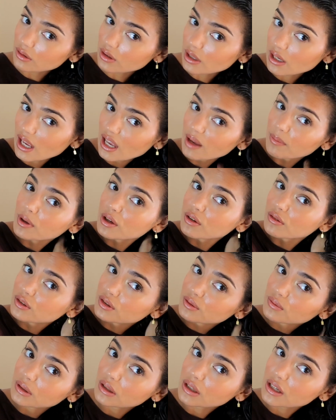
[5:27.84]
all the
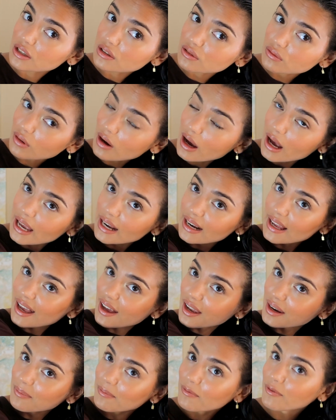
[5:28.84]
chemicals really dry it
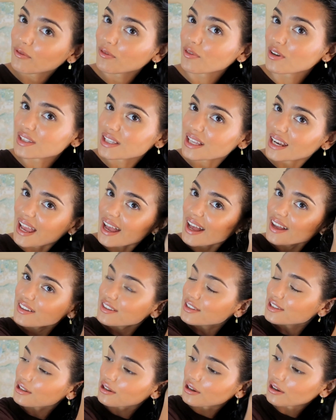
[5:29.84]
out and frizz it
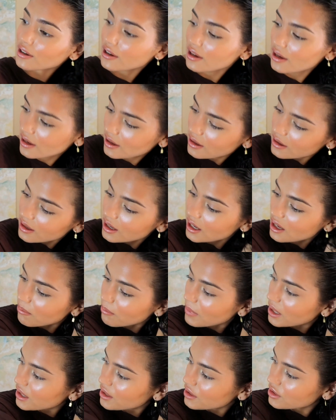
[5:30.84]
out. So
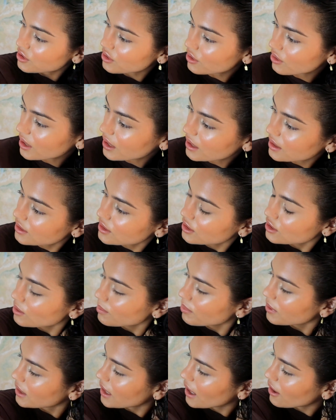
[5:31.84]
I'm making sure that it's
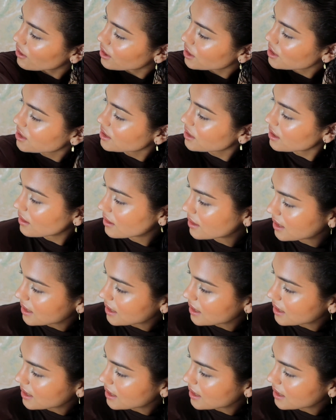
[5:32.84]
super nourished